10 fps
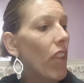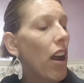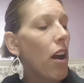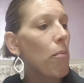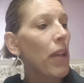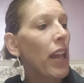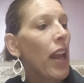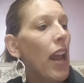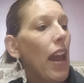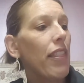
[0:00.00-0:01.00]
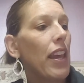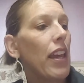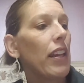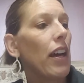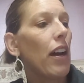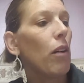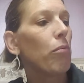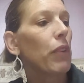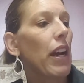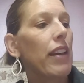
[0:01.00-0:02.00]
And then,
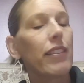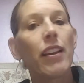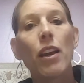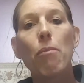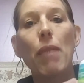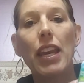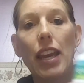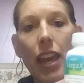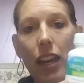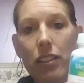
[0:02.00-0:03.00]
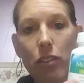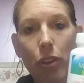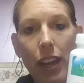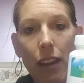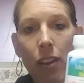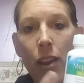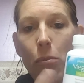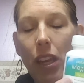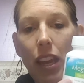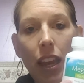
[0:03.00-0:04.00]
guys, Mega X, okay?
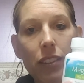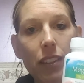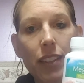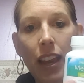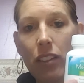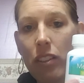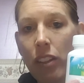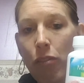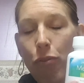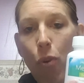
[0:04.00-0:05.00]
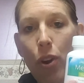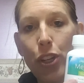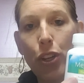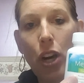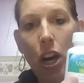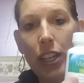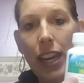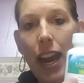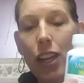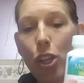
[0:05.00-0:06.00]
Mega X is excellent for your
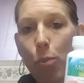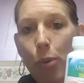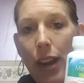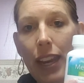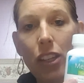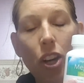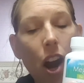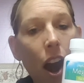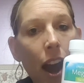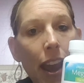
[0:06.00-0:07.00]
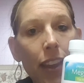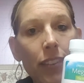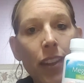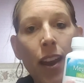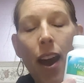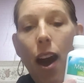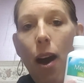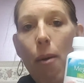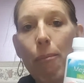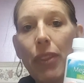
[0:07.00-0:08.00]
cardiac, your brain, your eyes.
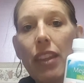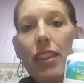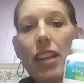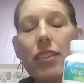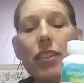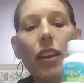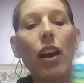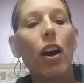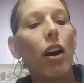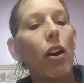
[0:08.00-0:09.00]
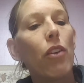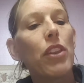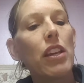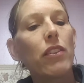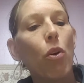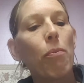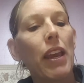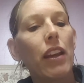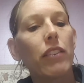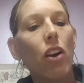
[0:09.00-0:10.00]
These
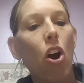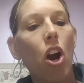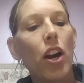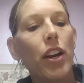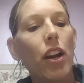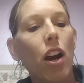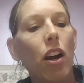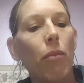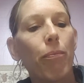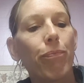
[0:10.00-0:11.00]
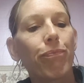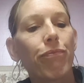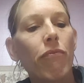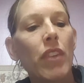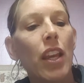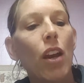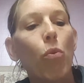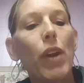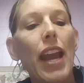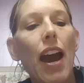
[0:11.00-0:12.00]
omegas are,
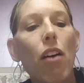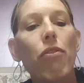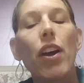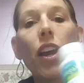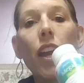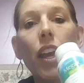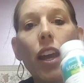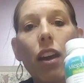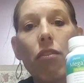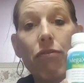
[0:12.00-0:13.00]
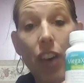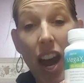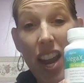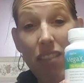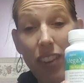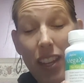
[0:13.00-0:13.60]
we have 5